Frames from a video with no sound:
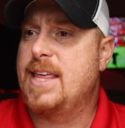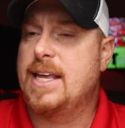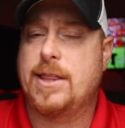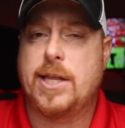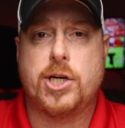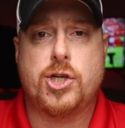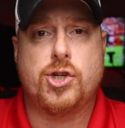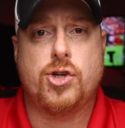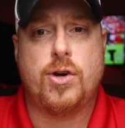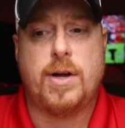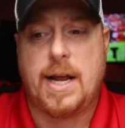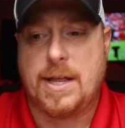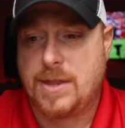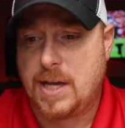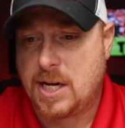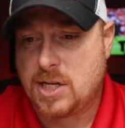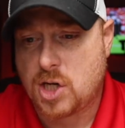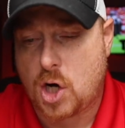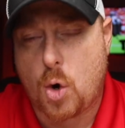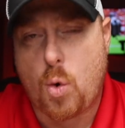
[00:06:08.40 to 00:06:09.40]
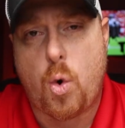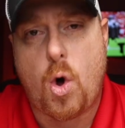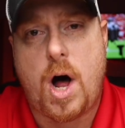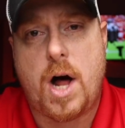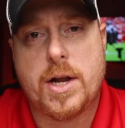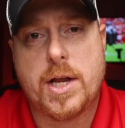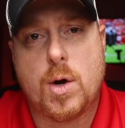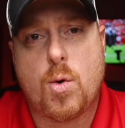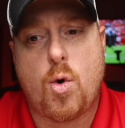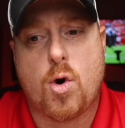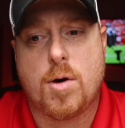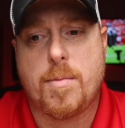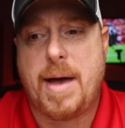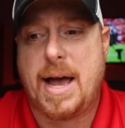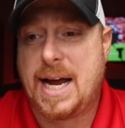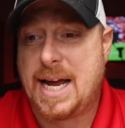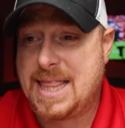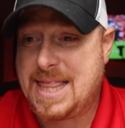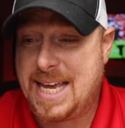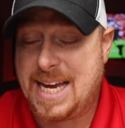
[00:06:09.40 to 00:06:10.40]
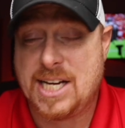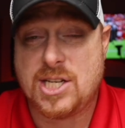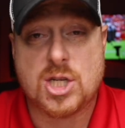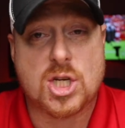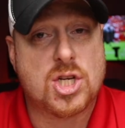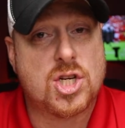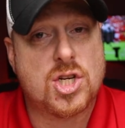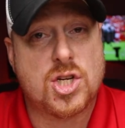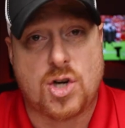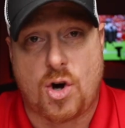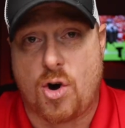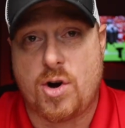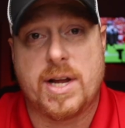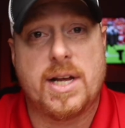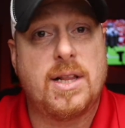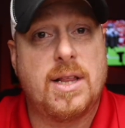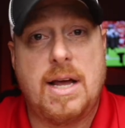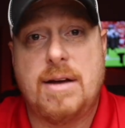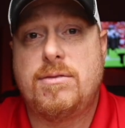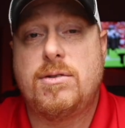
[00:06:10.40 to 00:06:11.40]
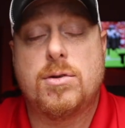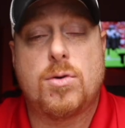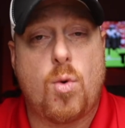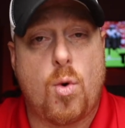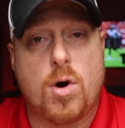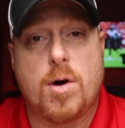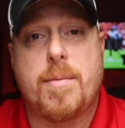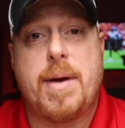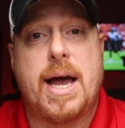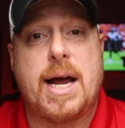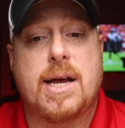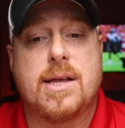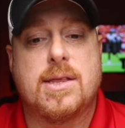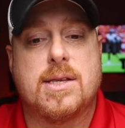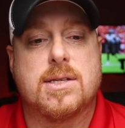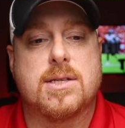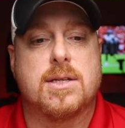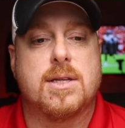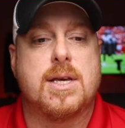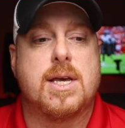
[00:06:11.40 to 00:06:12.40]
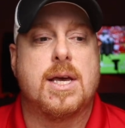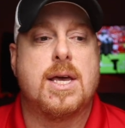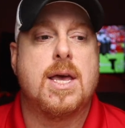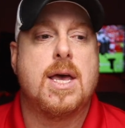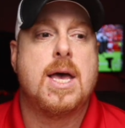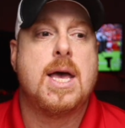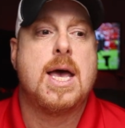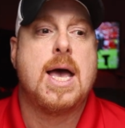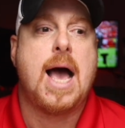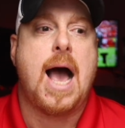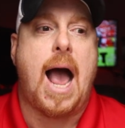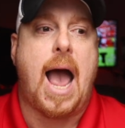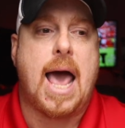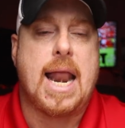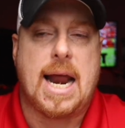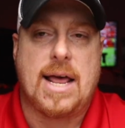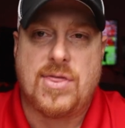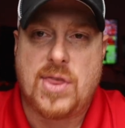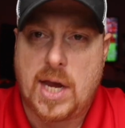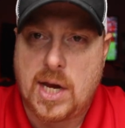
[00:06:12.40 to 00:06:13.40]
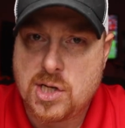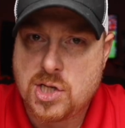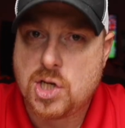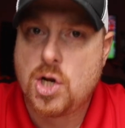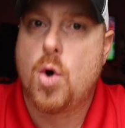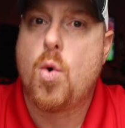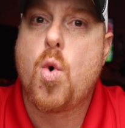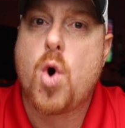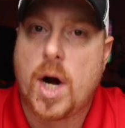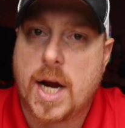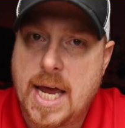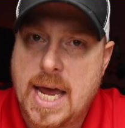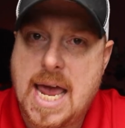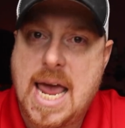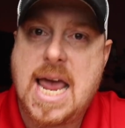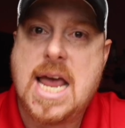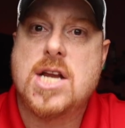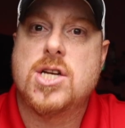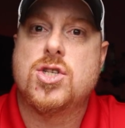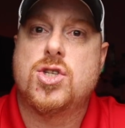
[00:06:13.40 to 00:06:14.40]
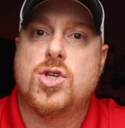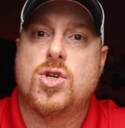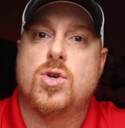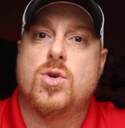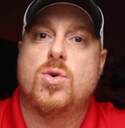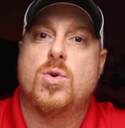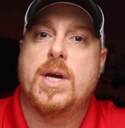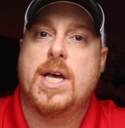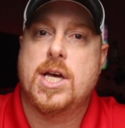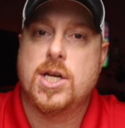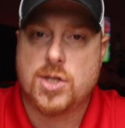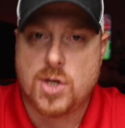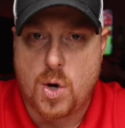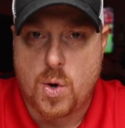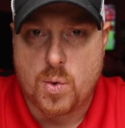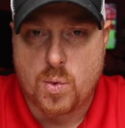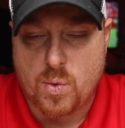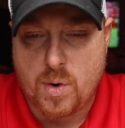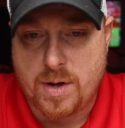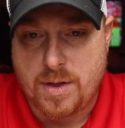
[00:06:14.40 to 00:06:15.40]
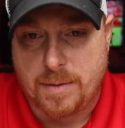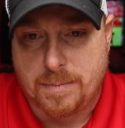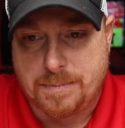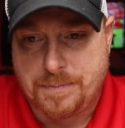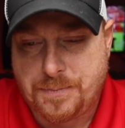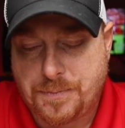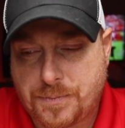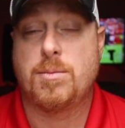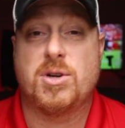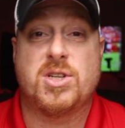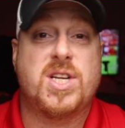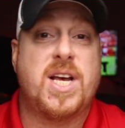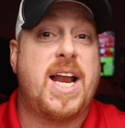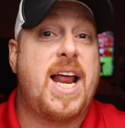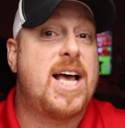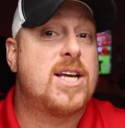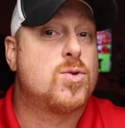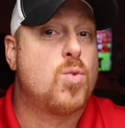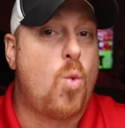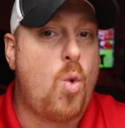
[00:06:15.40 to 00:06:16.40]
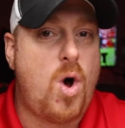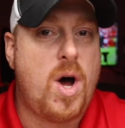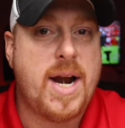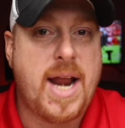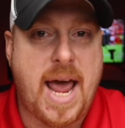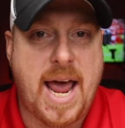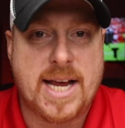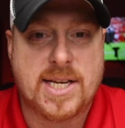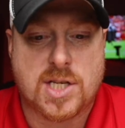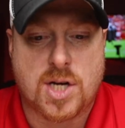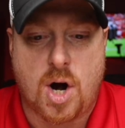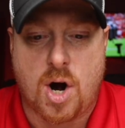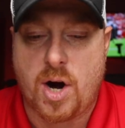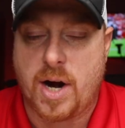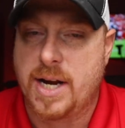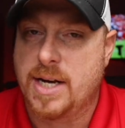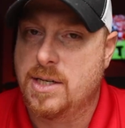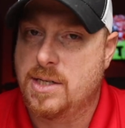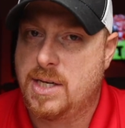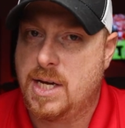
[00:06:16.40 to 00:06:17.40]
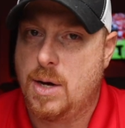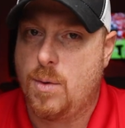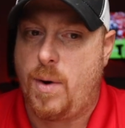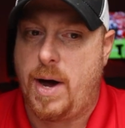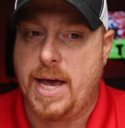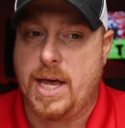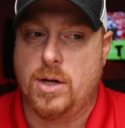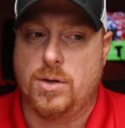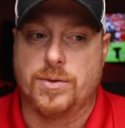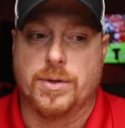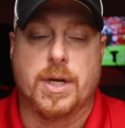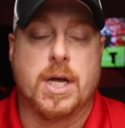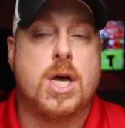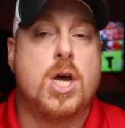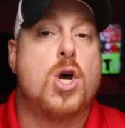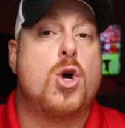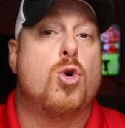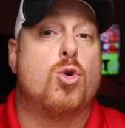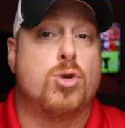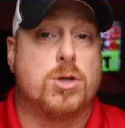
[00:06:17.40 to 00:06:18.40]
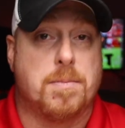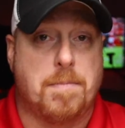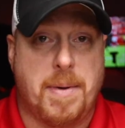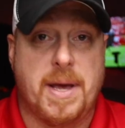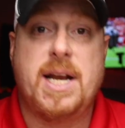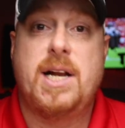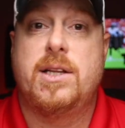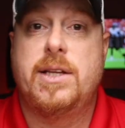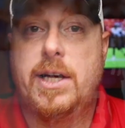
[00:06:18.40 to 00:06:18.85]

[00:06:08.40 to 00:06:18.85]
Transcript: think they should. I think he's a quality quarterback. I think he's a starting-level quarterback in this league, and I think he's still working into his own rhythm. Brissett has one ace target in T.Y. Hilton, who's been a